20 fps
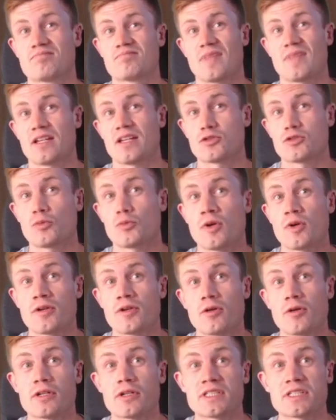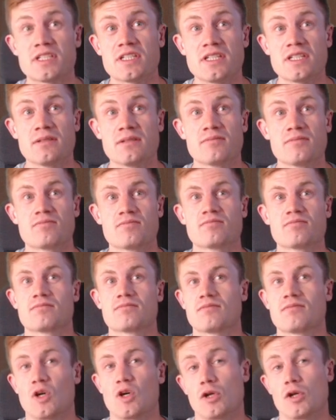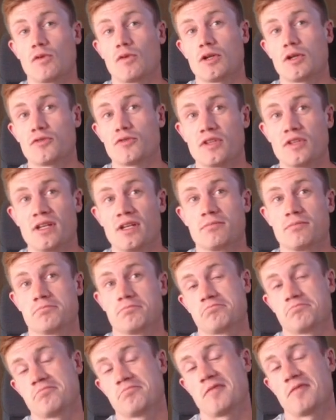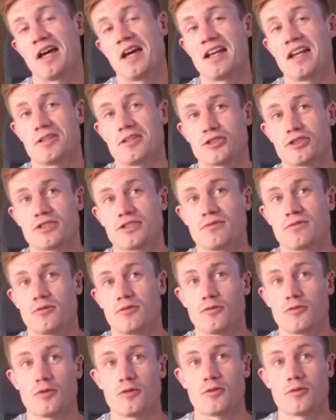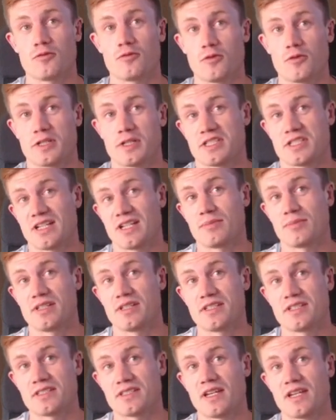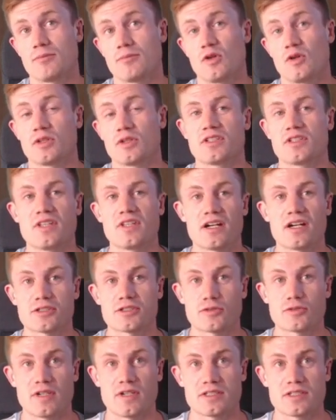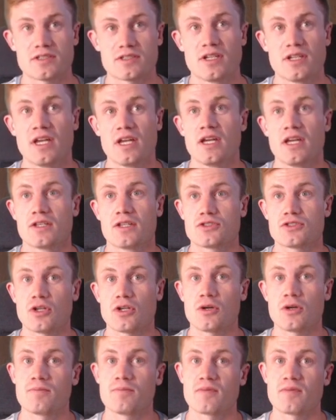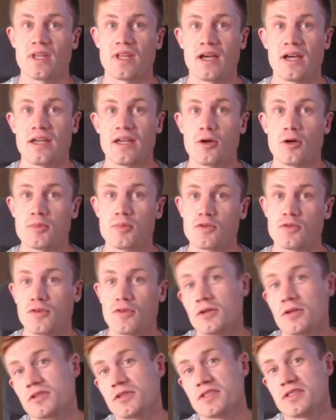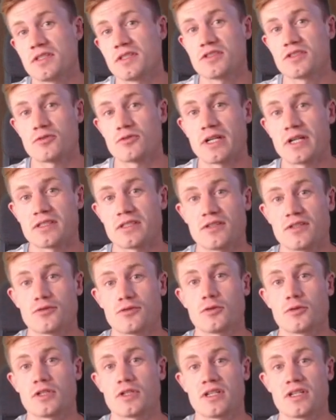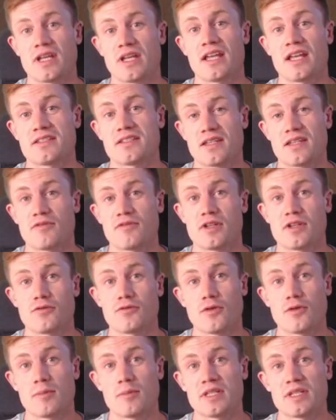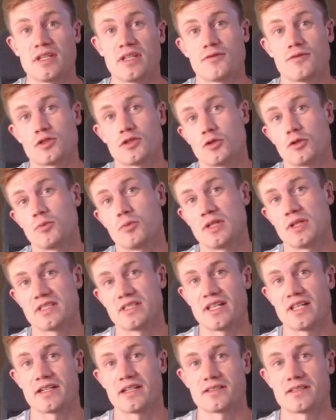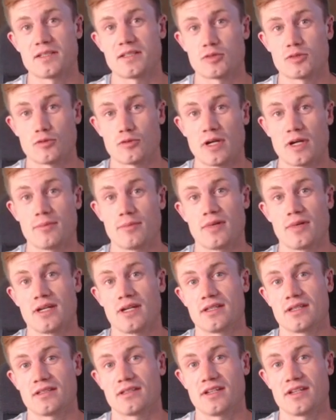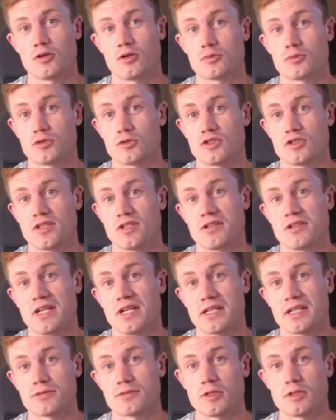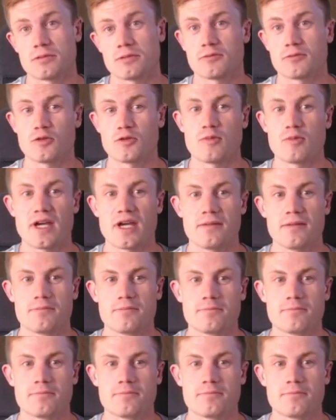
a superiority on one of the colors, for example, this time on the dark squares. So I hope you found this instructive, could get something from it. If so, please like and subscribe, and I hope to see you in the next one. Goodbye.